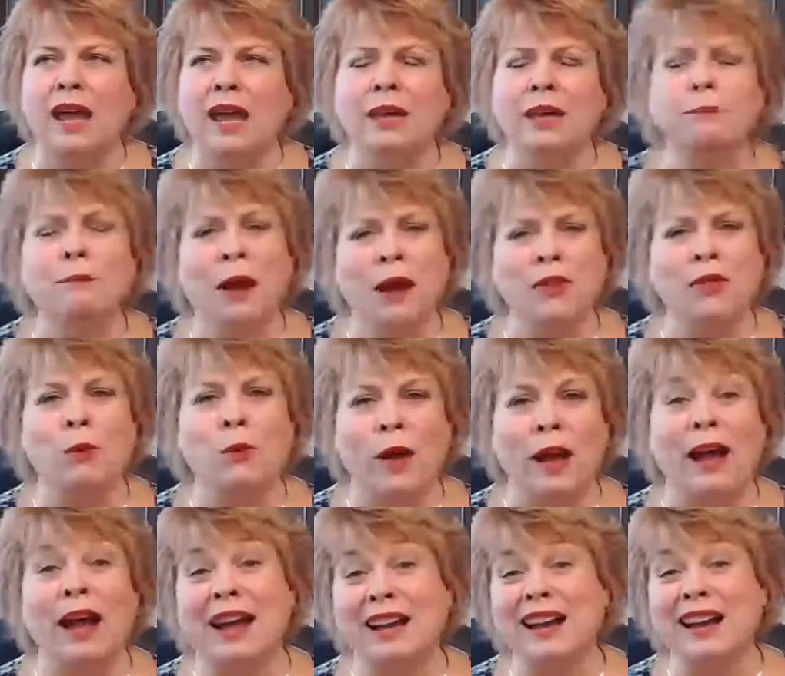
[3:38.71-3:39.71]
And by the
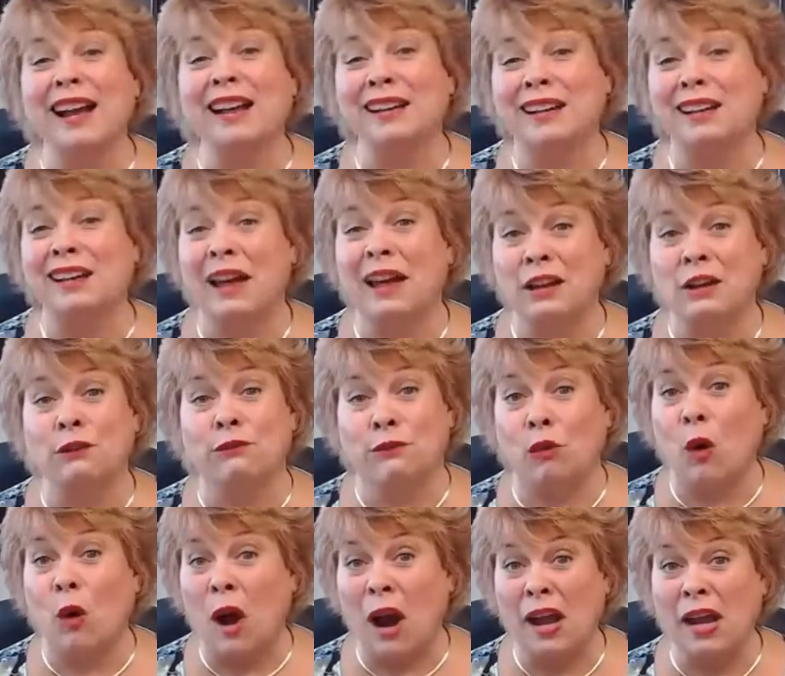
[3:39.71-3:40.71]
way, I kind of like a
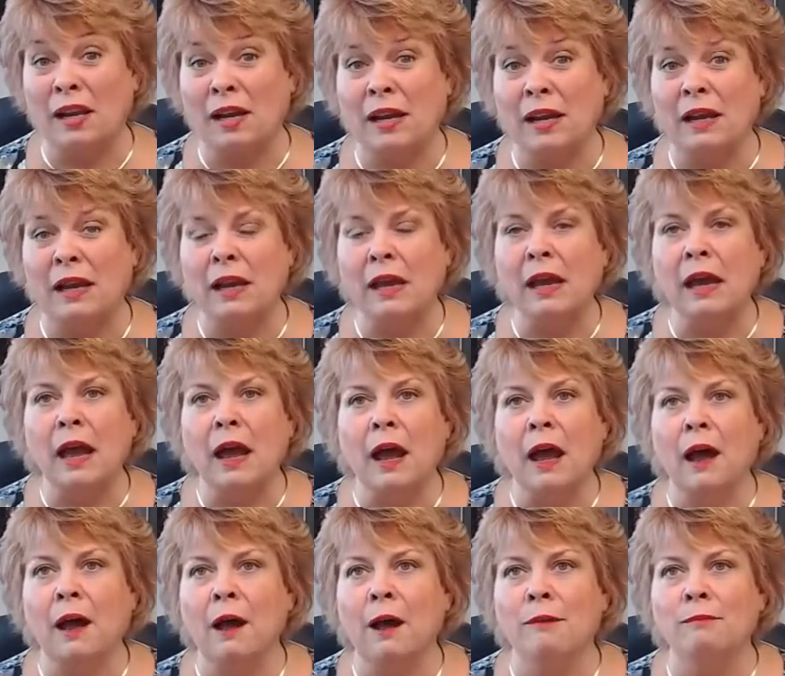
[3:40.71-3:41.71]
variety.
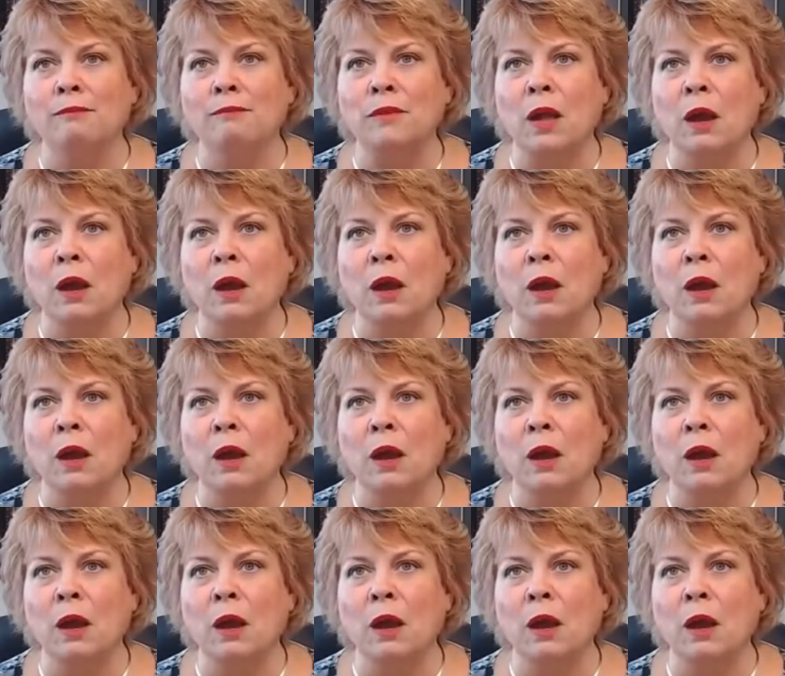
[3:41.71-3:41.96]
I